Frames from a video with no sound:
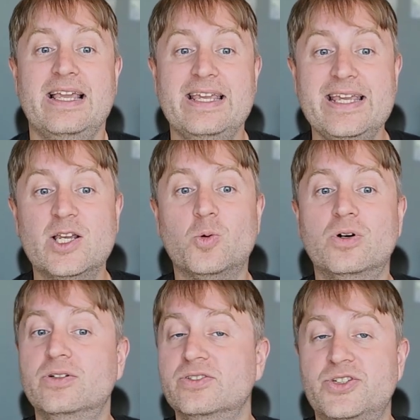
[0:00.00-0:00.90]

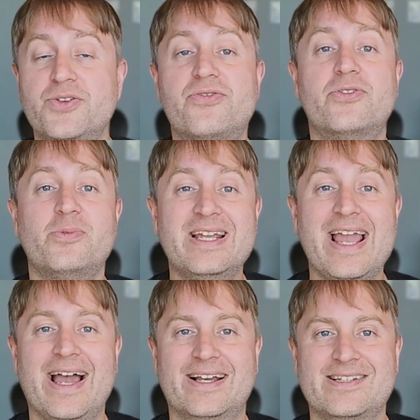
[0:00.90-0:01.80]
equal to
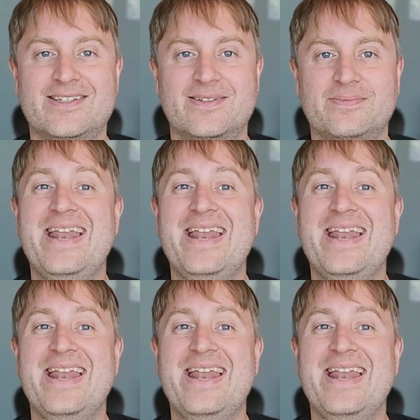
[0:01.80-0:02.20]
3x.